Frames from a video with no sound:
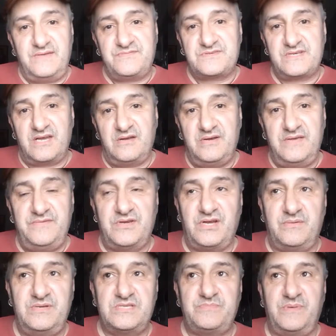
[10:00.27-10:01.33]
If so, leave your
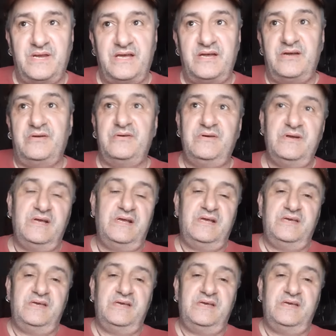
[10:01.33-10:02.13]
comments below.